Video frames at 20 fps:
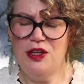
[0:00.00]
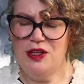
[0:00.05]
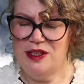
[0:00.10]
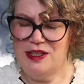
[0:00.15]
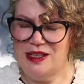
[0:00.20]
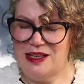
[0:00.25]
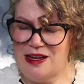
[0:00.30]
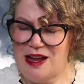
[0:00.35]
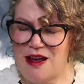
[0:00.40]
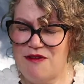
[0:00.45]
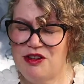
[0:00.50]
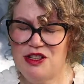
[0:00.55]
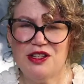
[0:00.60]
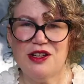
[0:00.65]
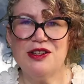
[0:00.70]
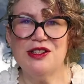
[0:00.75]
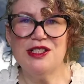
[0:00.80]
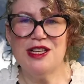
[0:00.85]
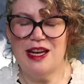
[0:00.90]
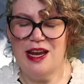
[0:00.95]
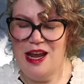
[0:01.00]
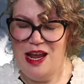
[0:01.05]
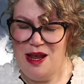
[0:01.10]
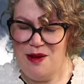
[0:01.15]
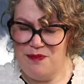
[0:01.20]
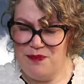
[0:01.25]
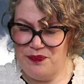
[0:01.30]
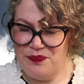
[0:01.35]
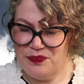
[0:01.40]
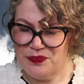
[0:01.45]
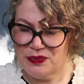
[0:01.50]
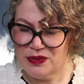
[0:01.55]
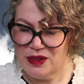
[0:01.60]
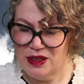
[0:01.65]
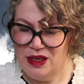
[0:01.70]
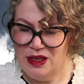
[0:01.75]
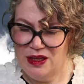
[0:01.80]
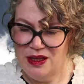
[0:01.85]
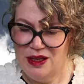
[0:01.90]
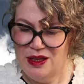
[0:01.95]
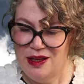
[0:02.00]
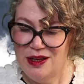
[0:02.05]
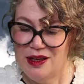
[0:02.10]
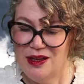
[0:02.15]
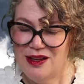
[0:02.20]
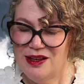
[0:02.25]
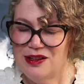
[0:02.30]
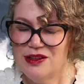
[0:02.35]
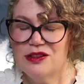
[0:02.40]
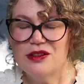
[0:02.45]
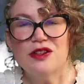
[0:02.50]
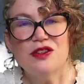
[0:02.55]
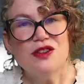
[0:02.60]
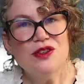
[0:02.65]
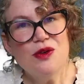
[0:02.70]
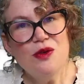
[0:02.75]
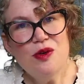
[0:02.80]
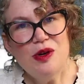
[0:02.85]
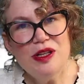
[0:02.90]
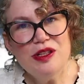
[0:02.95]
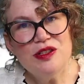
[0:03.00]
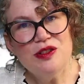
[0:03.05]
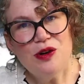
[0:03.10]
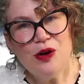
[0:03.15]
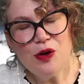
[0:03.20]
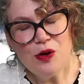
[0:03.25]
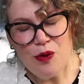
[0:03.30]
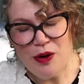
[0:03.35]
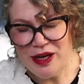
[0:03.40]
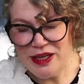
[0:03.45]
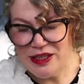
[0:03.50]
had it ever done to him? "The school is not quite